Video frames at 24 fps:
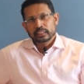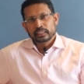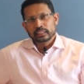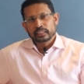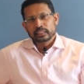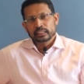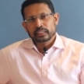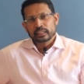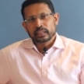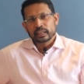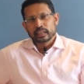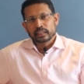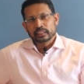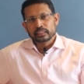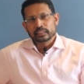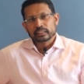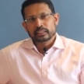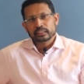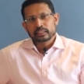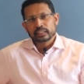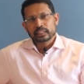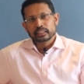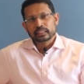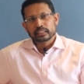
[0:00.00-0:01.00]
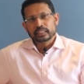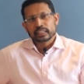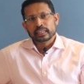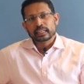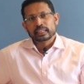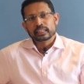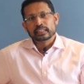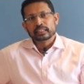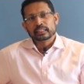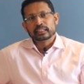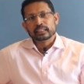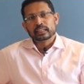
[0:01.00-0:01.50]
in London, and
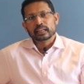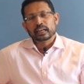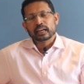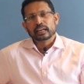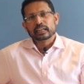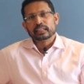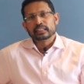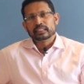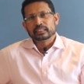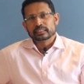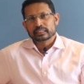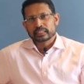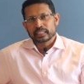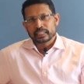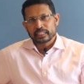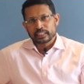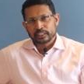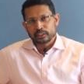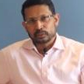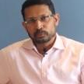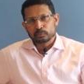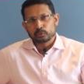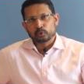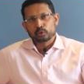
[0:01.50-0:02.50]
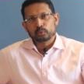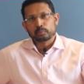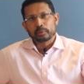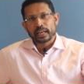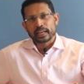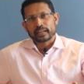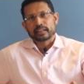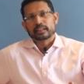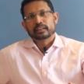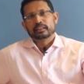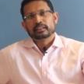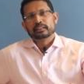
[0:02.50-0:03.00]
then I decided to move
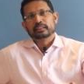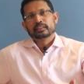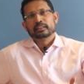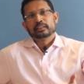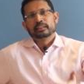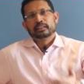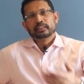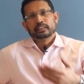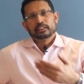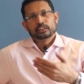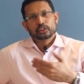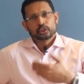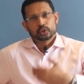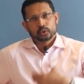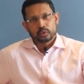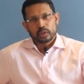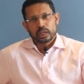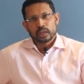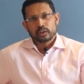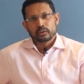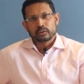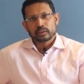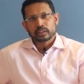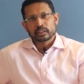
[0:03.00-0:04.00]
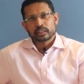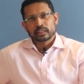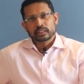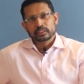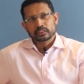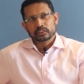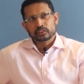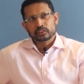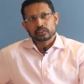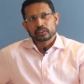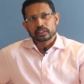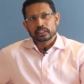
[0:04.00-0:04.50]
back to our
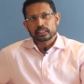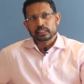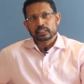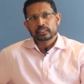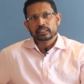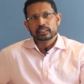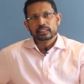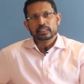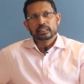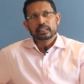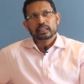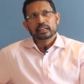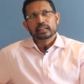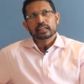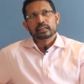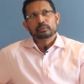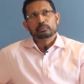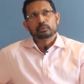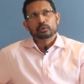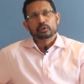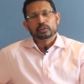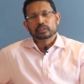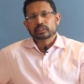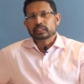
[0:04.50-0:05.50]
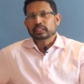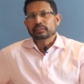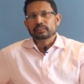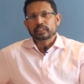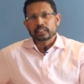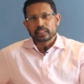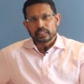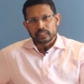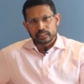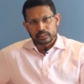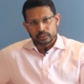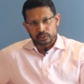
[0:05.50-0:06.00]
country about 7
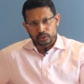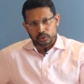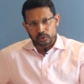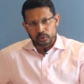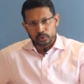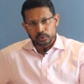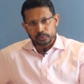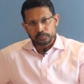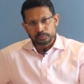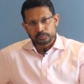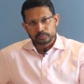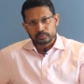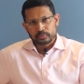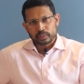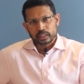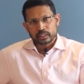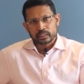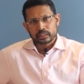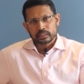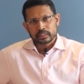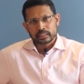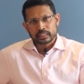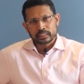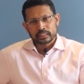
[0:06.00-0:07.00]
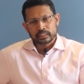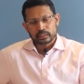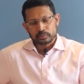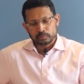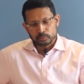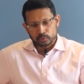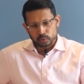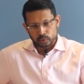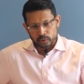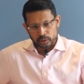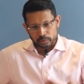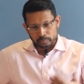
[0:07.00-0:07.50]
years ago. Since
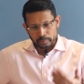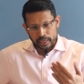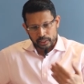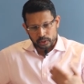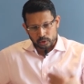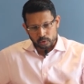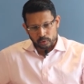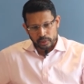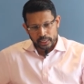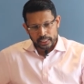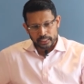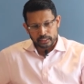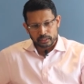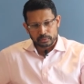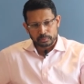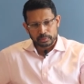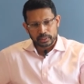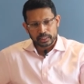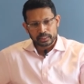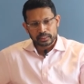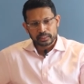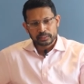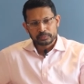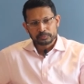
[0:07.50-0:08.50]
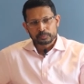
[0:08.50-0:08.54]
moving back to Hyderabad,